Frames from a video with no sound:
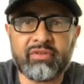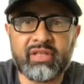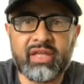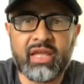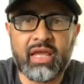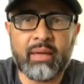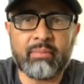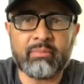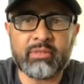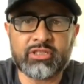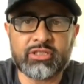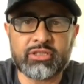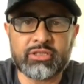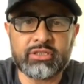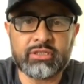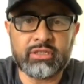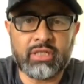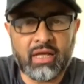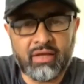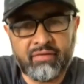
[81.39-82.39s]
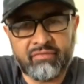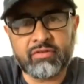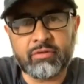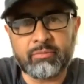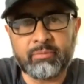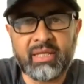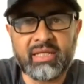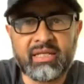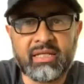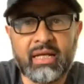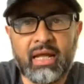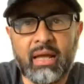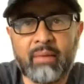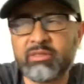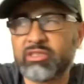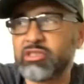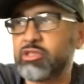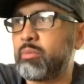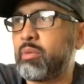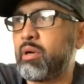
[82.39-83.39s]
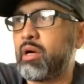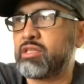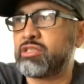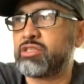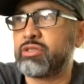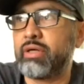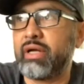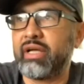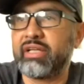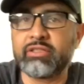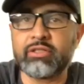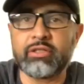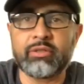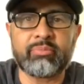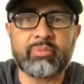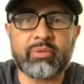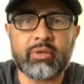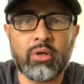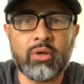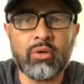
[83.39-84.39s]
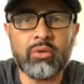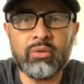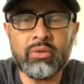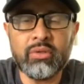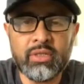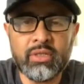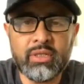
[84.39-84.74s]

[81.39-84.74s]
being an amateur boxer, I turned pro.